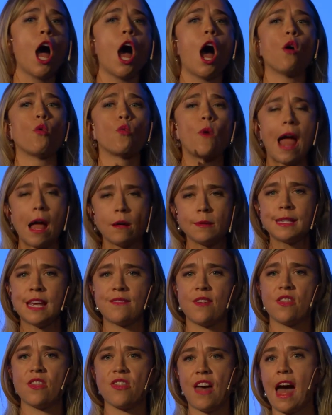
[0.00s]
Around
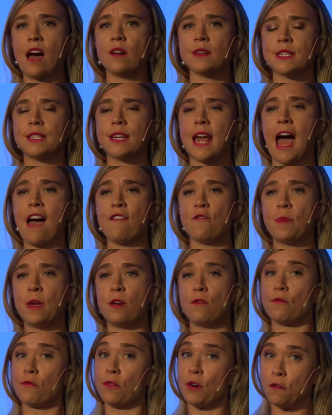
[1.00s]
7,000 have
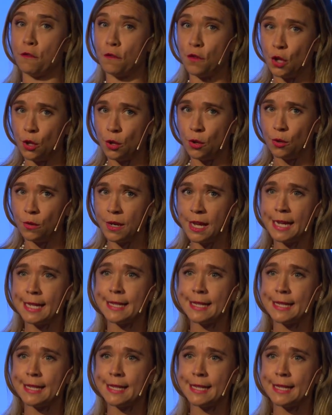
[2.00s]
been reviewed,